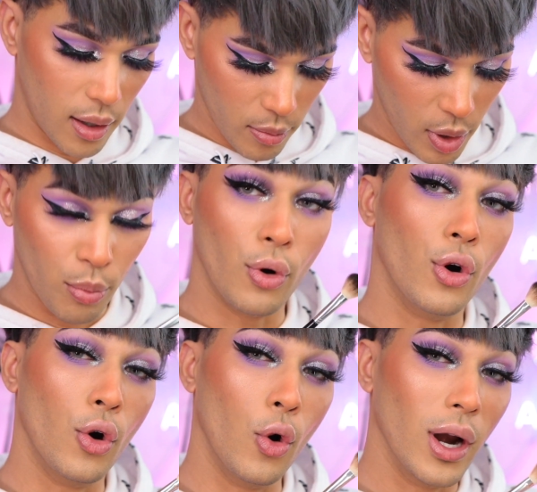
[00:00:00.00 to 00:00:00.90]

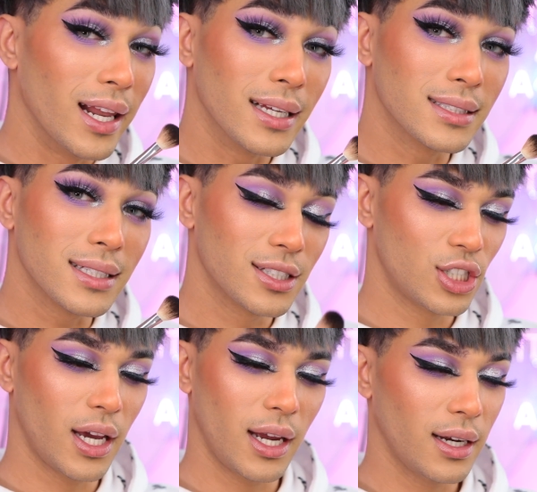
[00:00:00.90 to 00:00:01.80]
brilliant
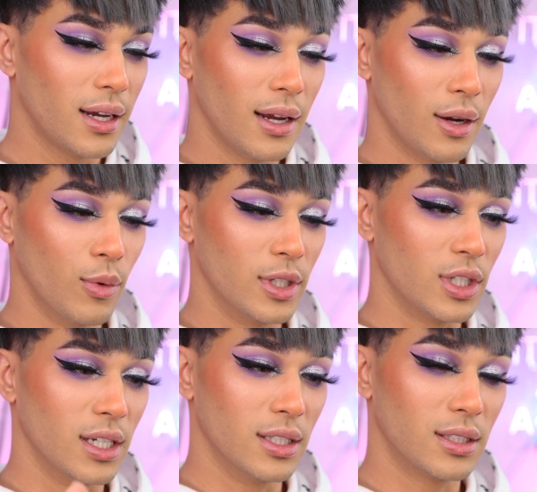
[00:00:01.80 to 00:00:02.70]
shade, which
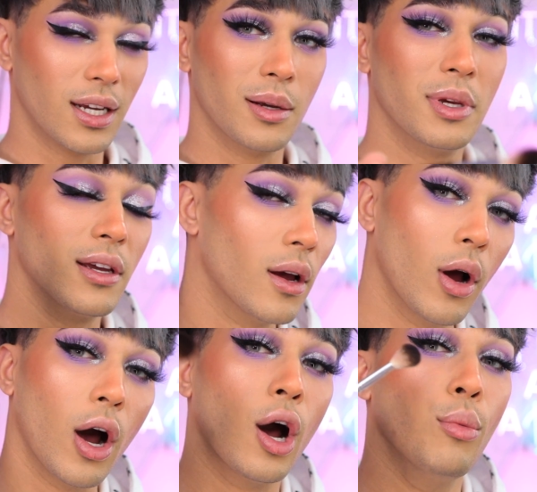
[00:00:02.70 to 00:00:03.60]
is going to be
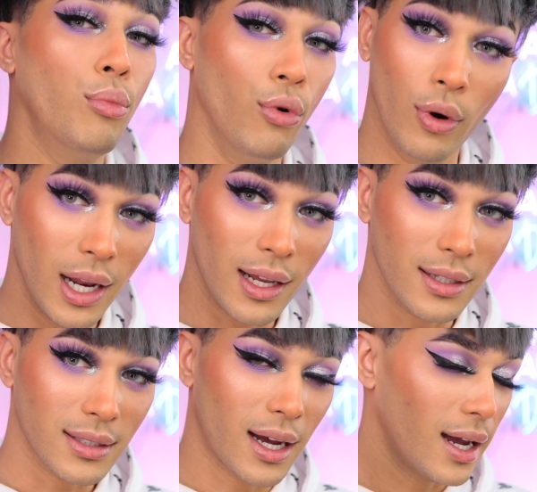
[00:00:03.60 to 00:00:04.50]
a
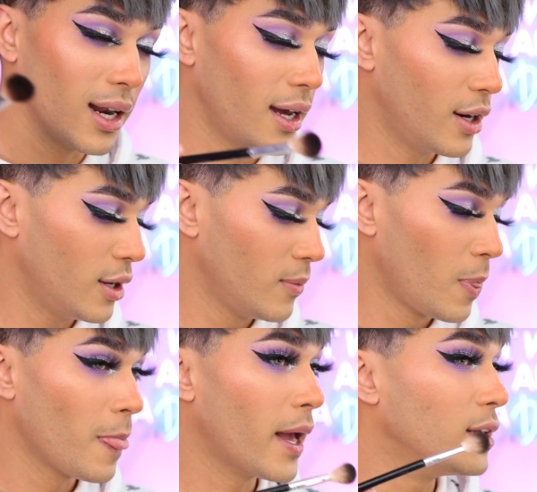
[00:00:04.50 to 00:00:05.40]
brilliant highlighter.
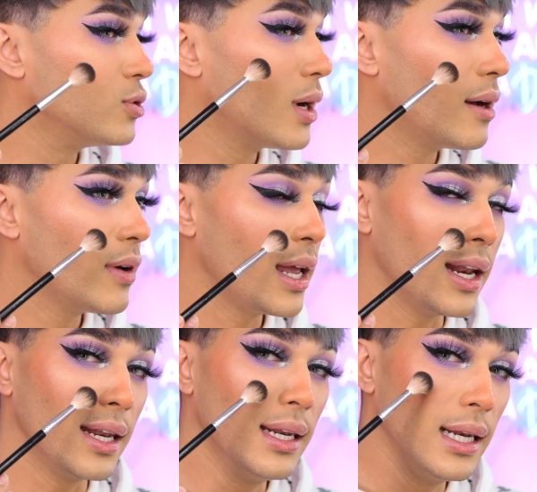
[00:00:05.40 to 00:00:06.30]
I do have a
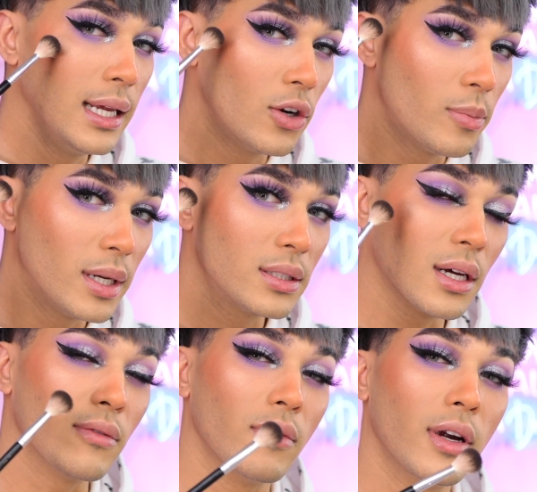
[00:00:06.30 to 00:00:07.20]
little bit
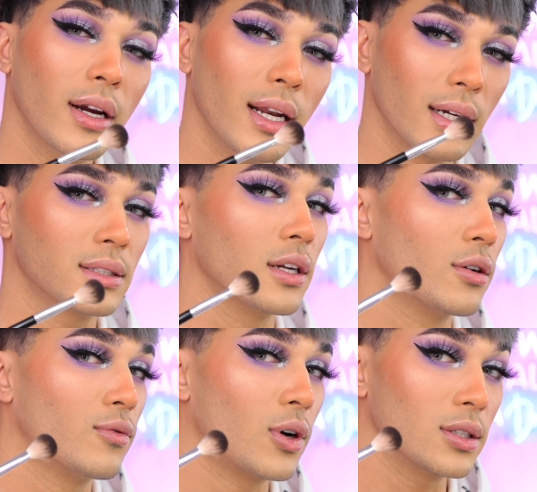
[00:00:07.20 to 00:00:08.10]
of a very nice little
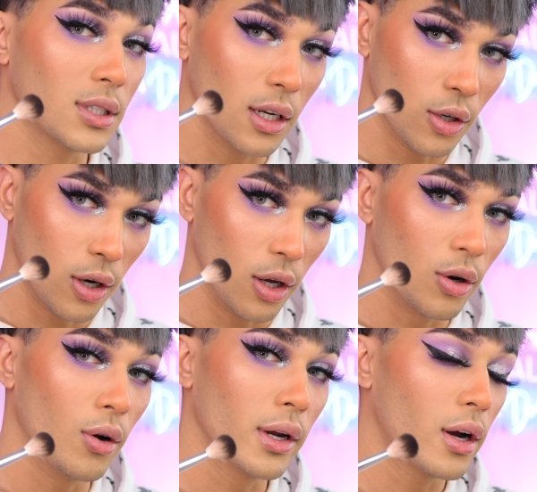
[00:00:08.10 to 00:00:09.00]
frosty little glow
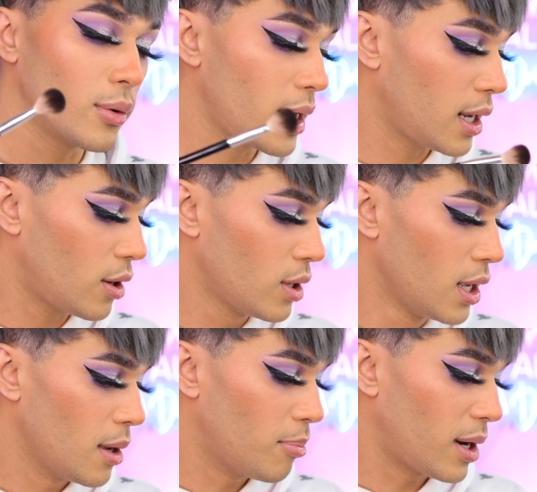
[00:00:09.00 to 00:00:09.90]
going on right now,
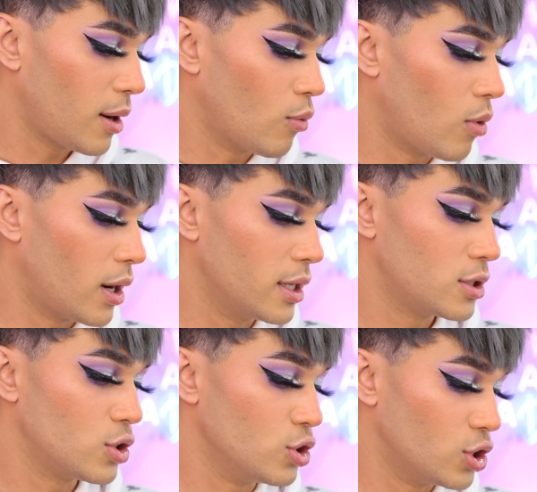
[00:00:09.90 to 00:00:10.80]
but I want it
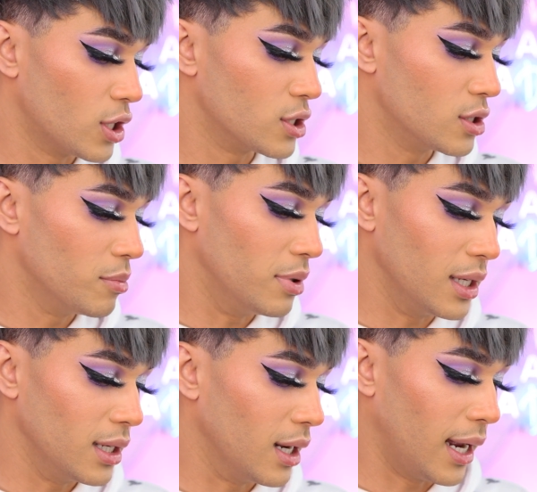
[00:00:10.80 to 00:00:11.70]
to just
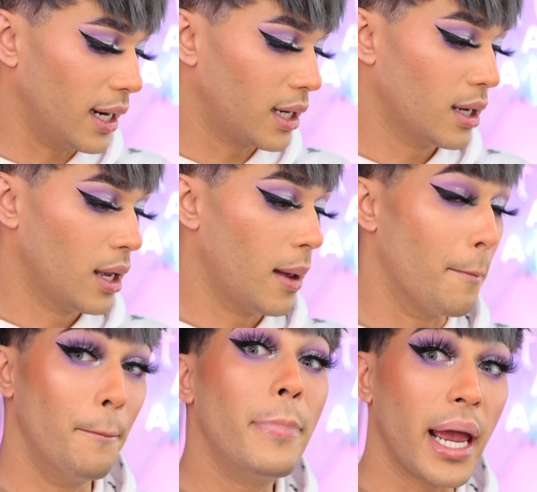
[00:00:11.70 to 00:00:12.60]
be like,
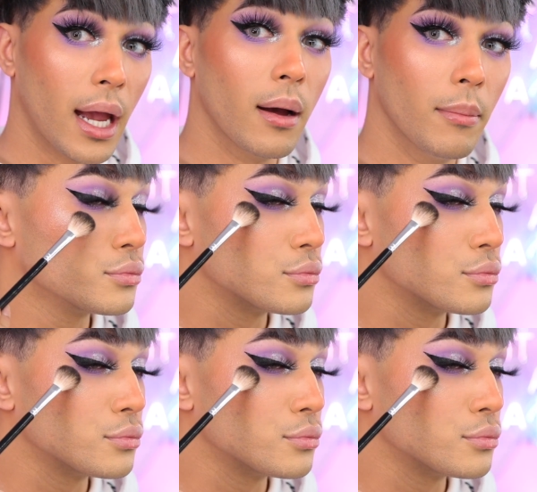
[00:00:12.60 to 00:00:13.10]
bam.